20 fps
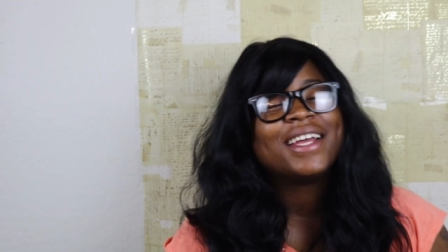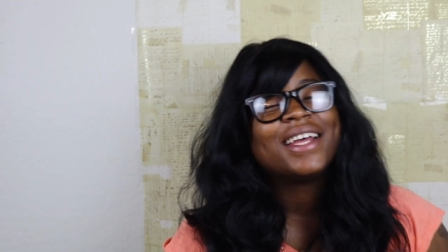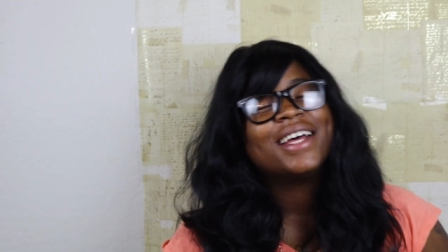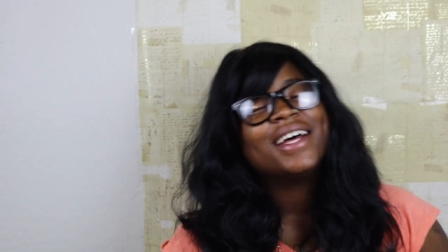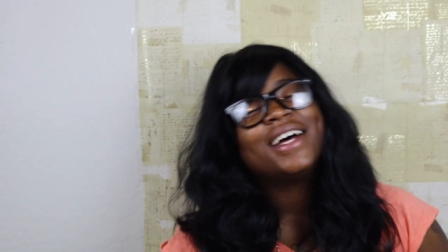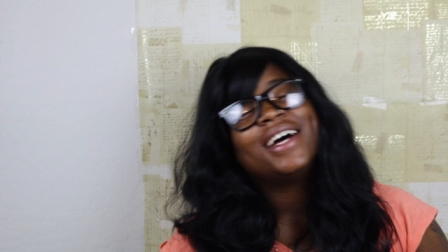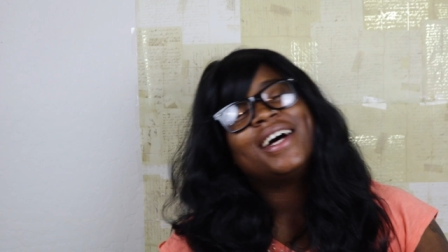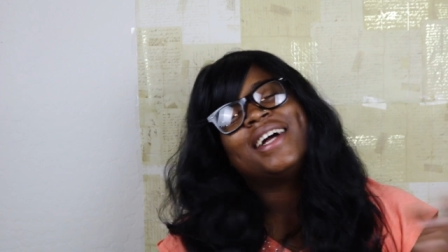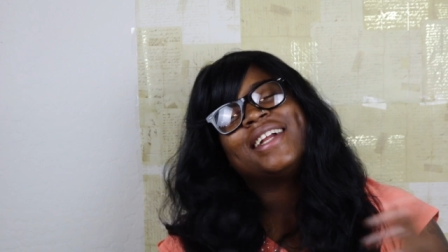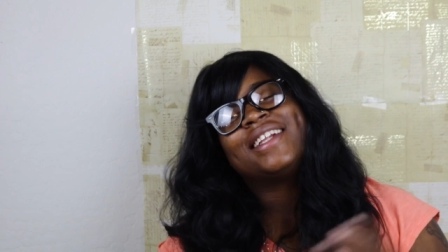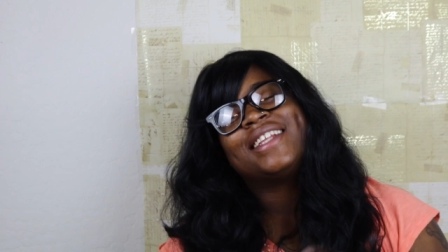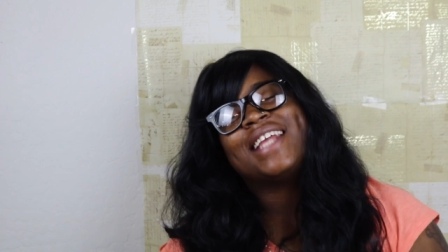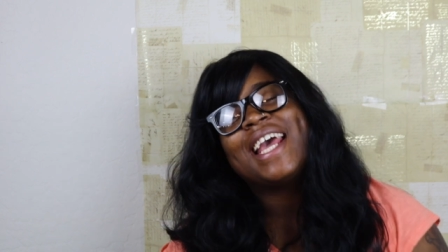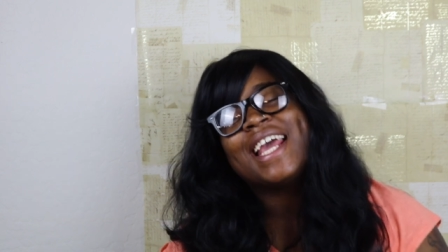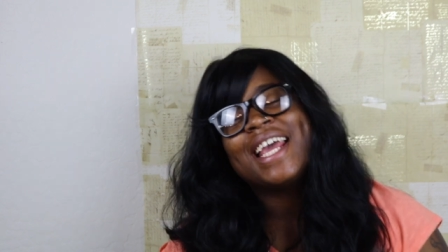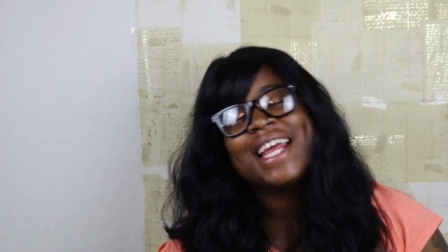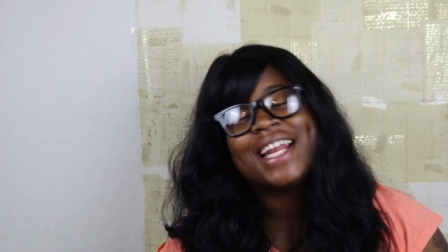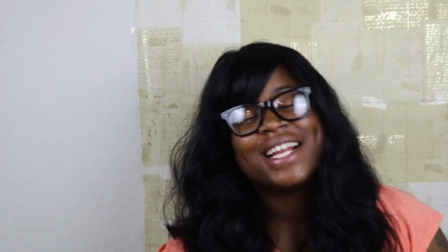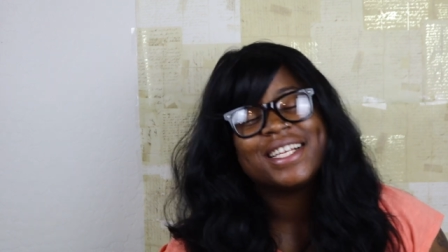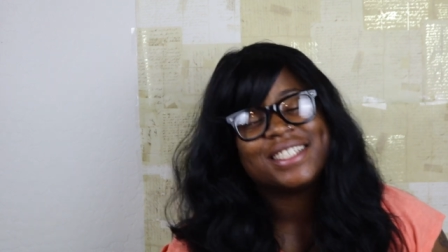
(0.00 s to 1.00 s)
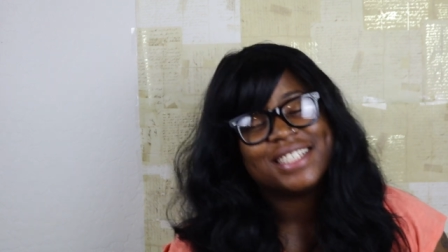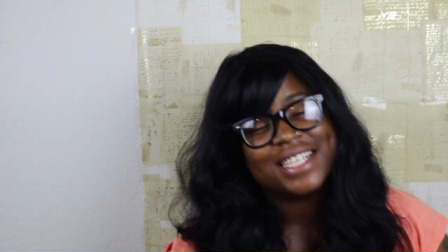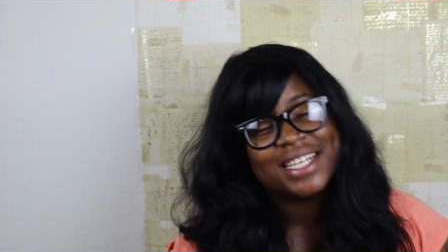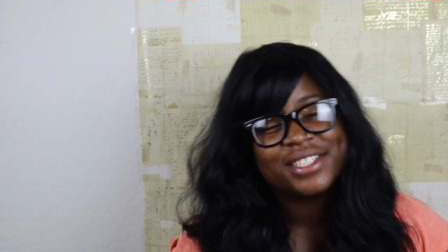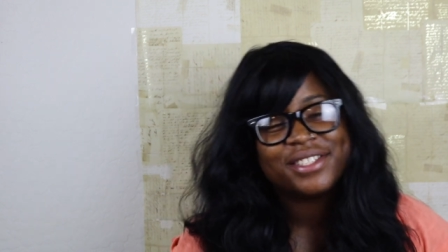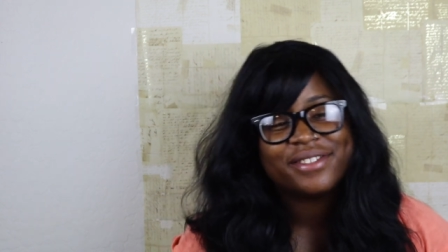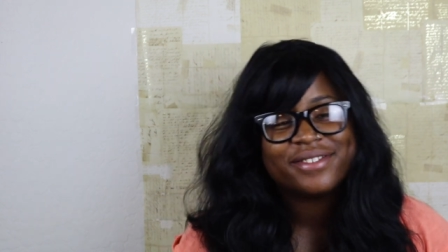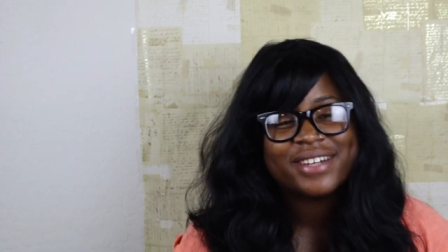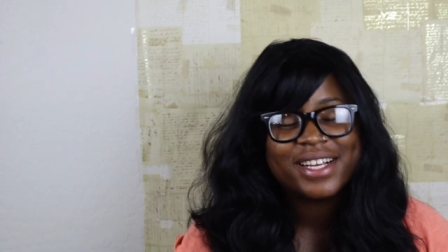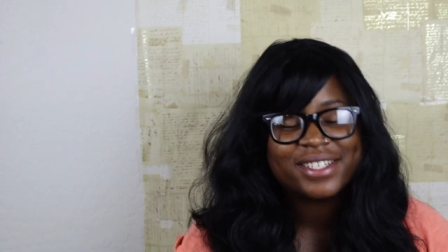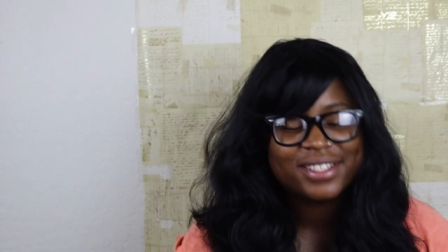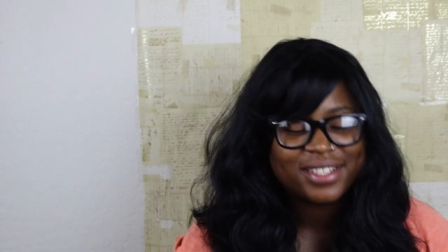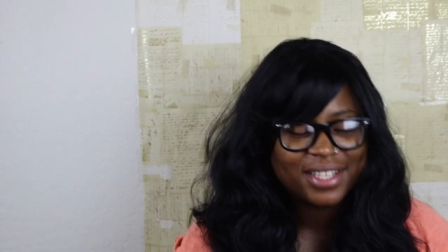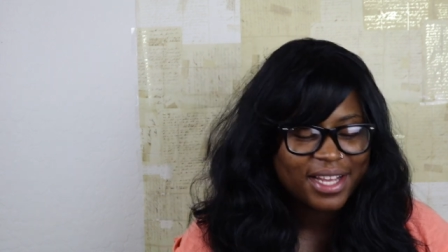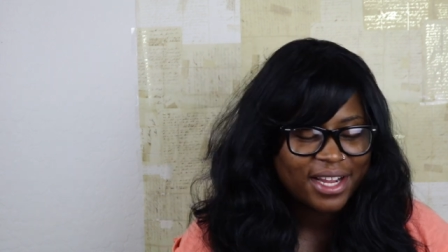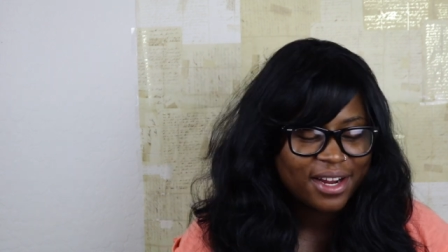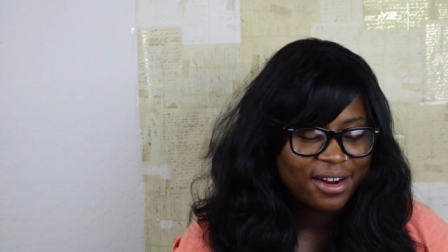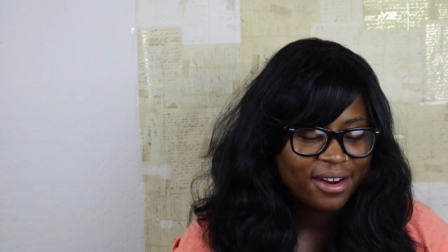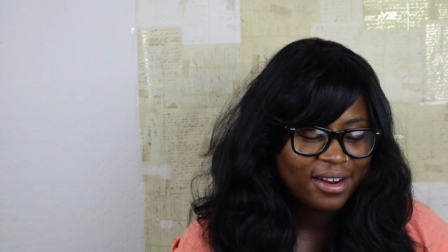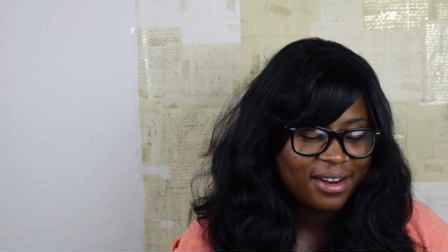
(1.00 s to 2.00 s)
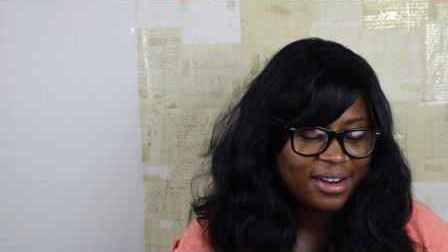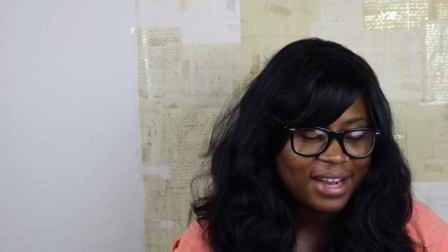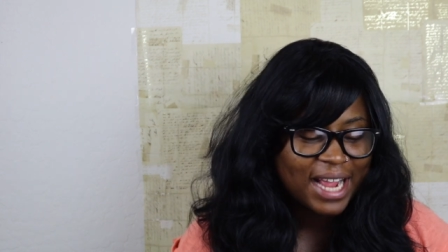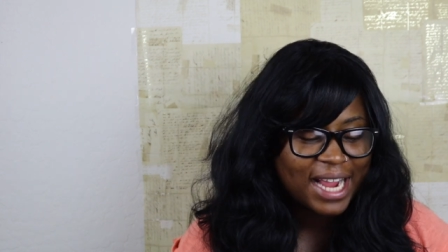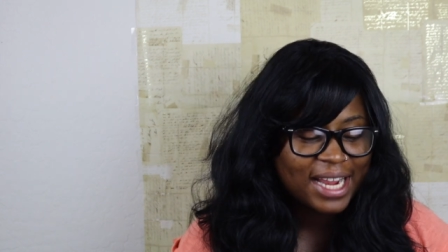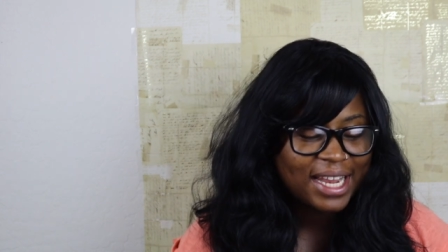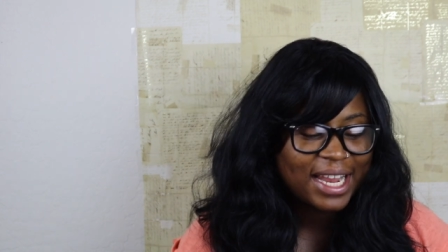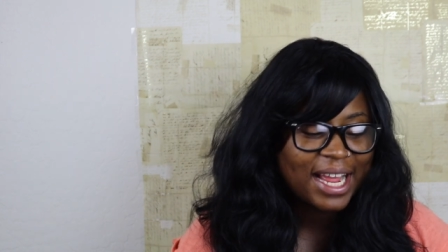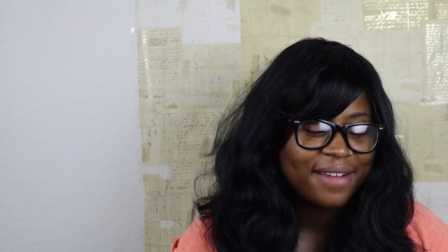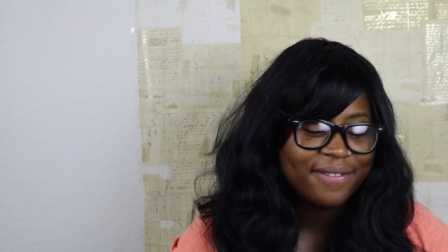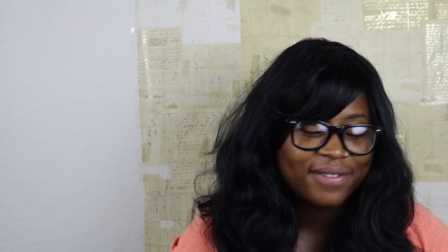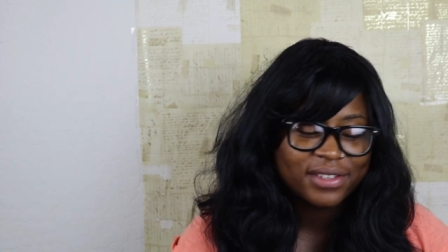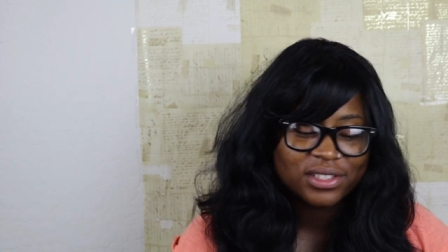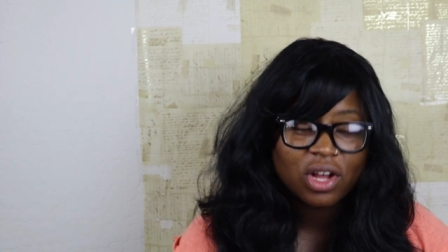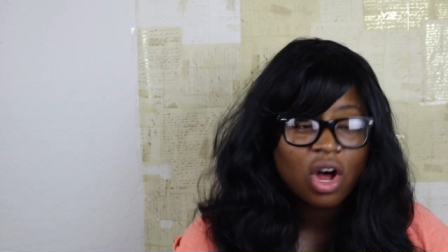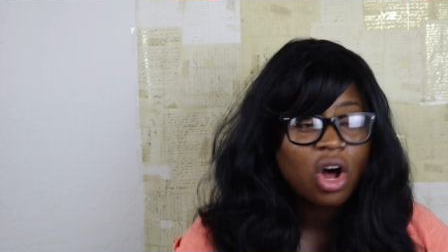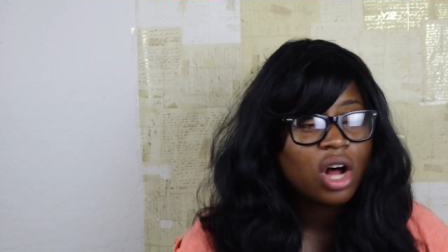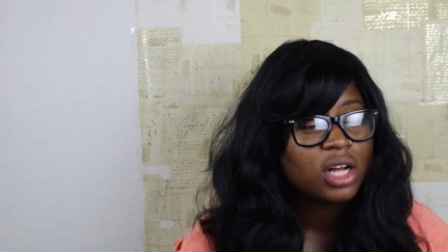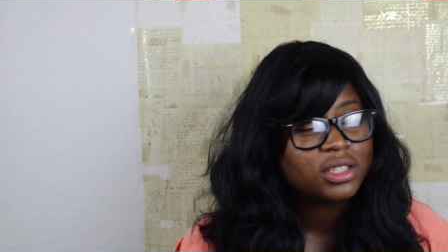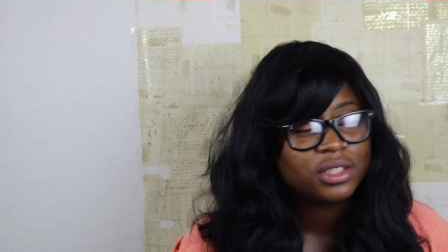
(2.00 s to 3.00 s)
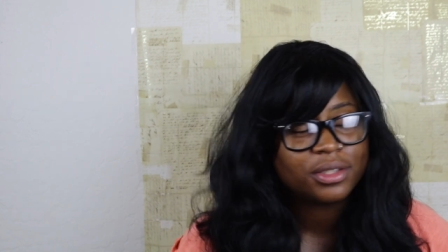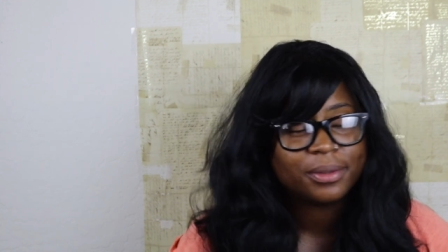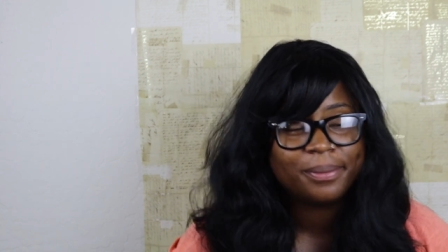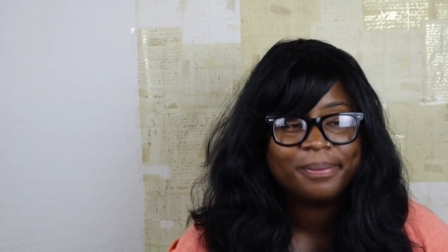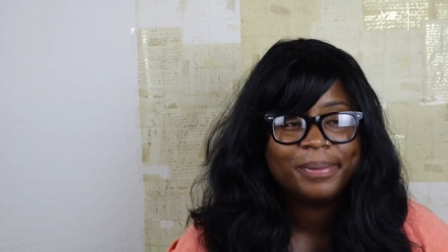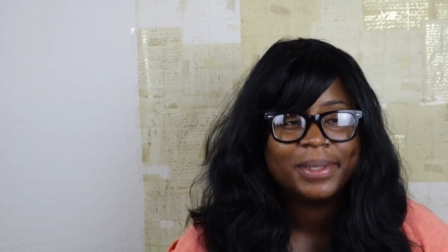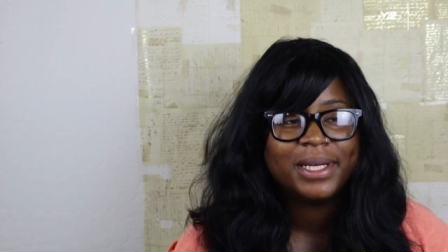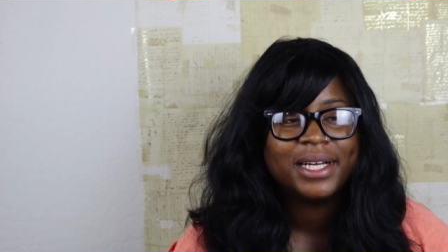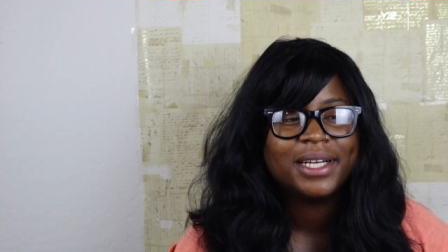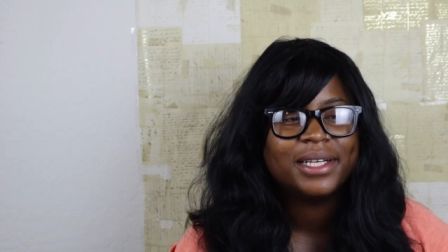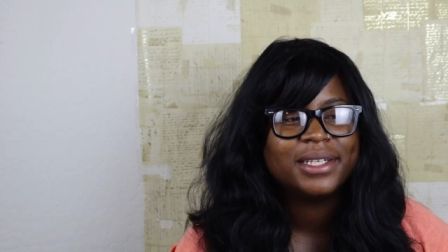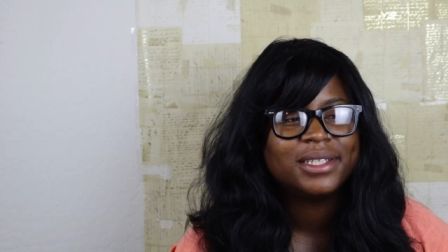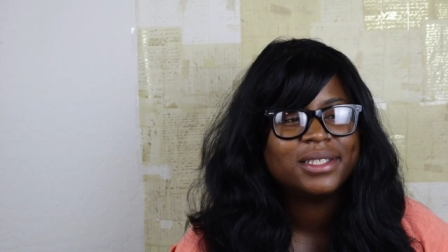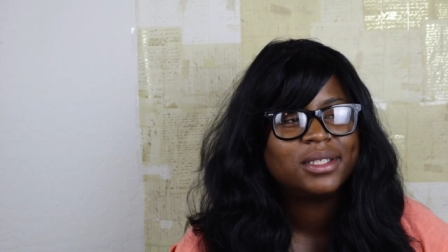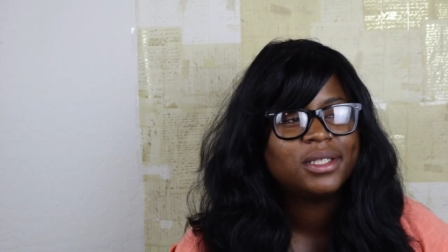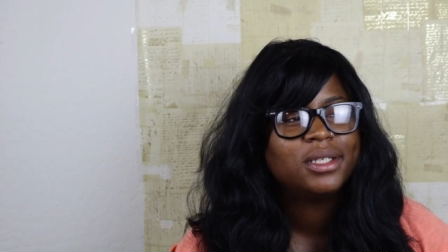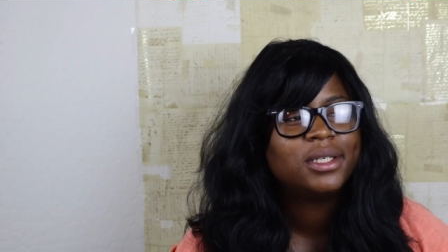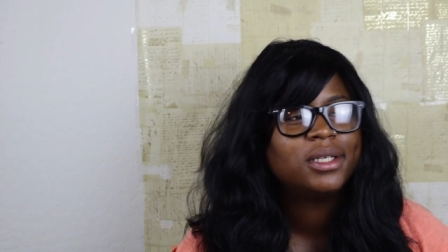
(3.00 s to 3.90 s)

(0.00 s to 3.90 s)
Dating is interesting here. The nightlife is awesome, but